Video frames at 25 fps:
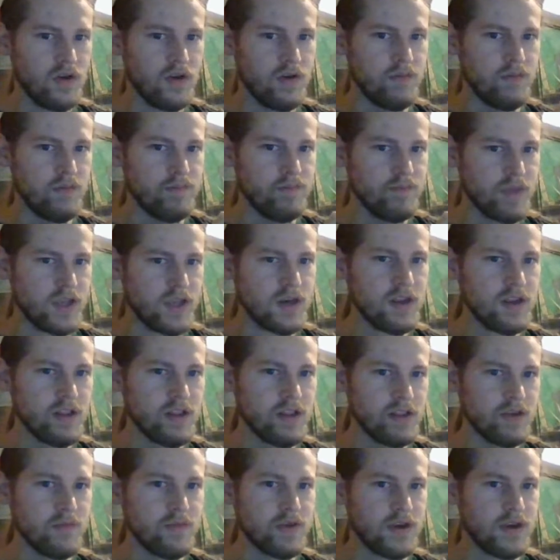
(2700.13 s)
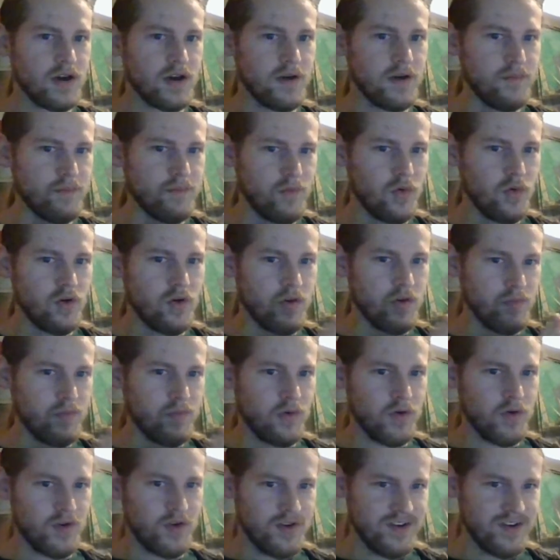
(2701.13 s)
immediately become more
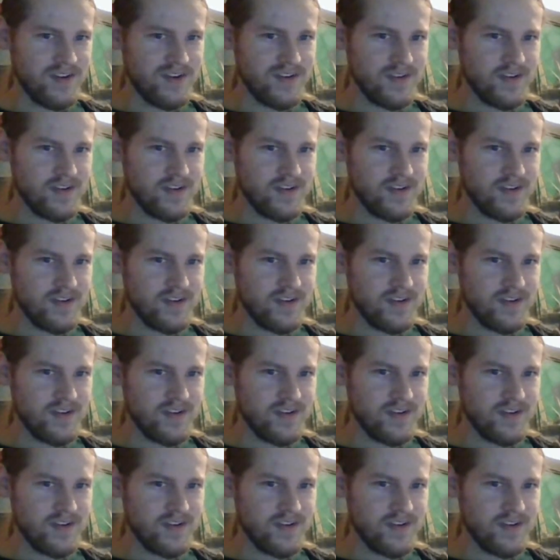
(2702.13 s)
important.